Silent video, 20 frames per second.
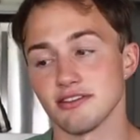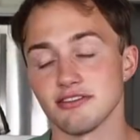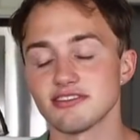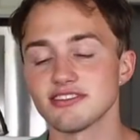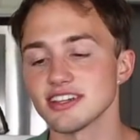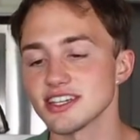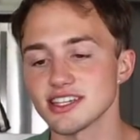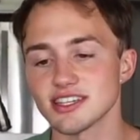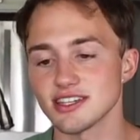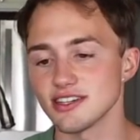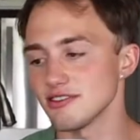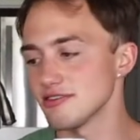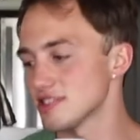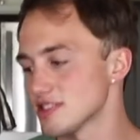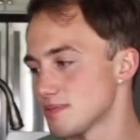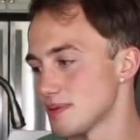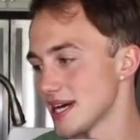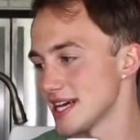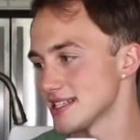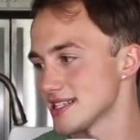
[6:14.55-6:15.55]

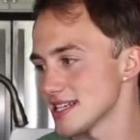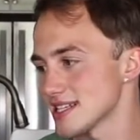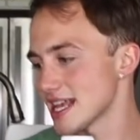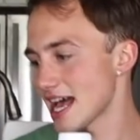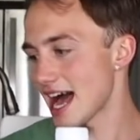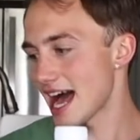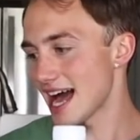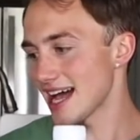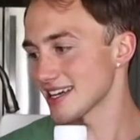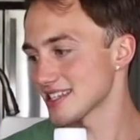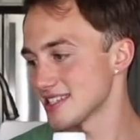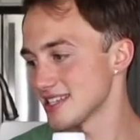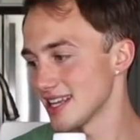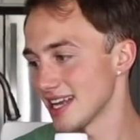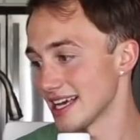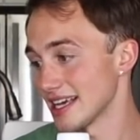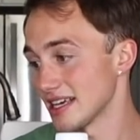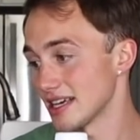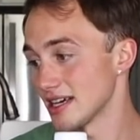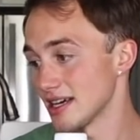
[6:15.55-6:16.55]
reused, but is this actually
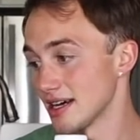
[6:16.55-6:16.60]
like